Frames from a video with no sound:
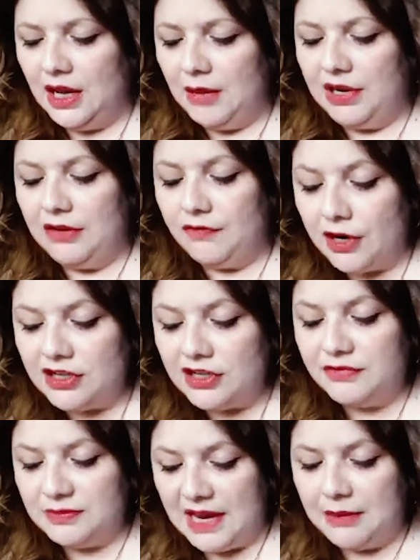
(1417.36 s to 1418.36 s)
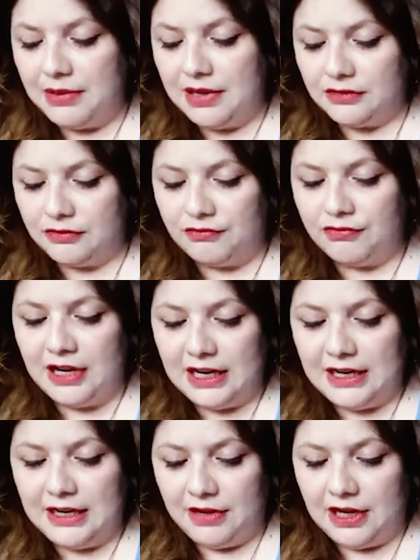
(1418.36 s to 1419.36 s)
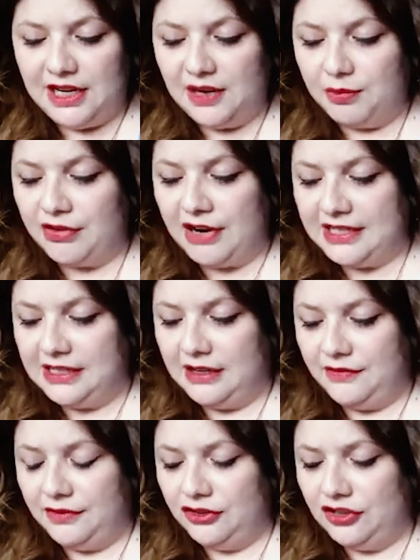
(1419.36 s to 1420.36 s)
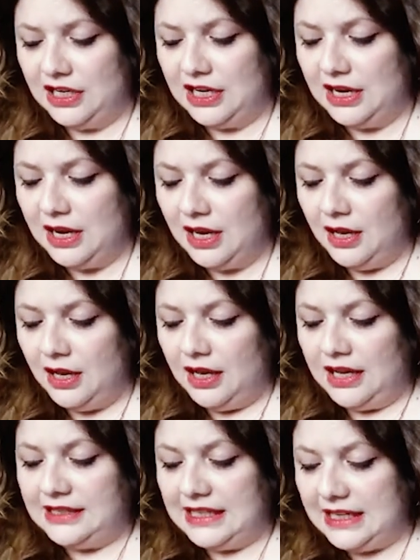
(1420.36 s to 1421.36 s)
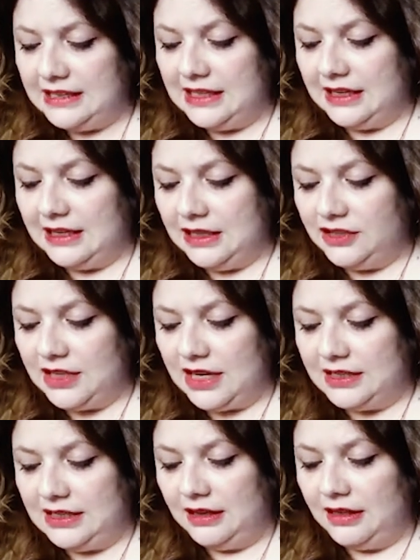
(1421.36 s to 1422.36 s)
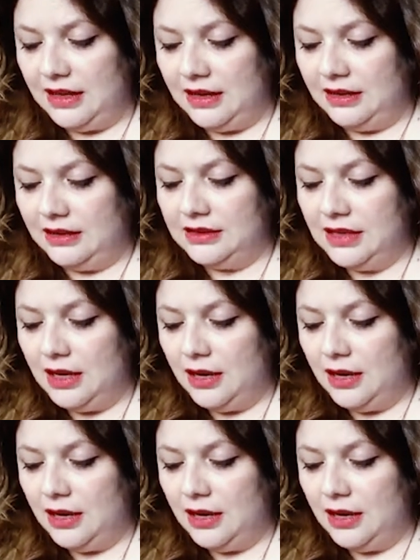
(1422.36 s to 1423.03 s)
But in Rosemary's Baby, it's really, really oppressive, and she is eating and ingesting things.